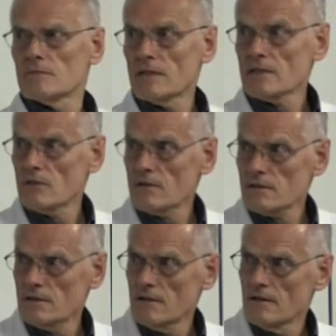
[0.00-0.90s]
Thanks for
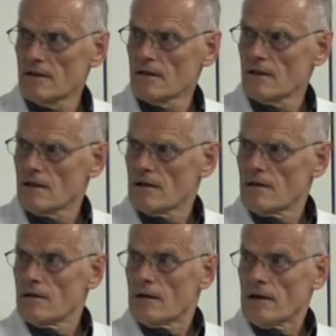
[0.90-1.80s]
asking.
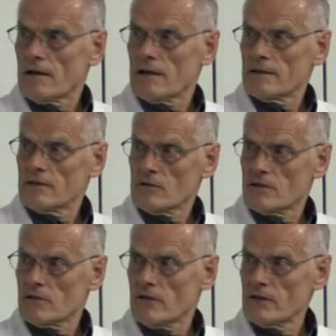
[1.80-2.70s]
And in those
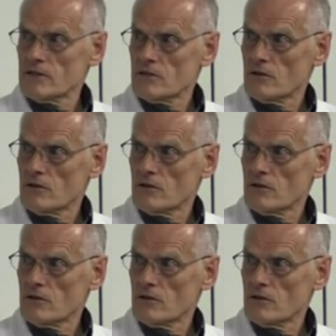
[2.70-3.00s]
situations,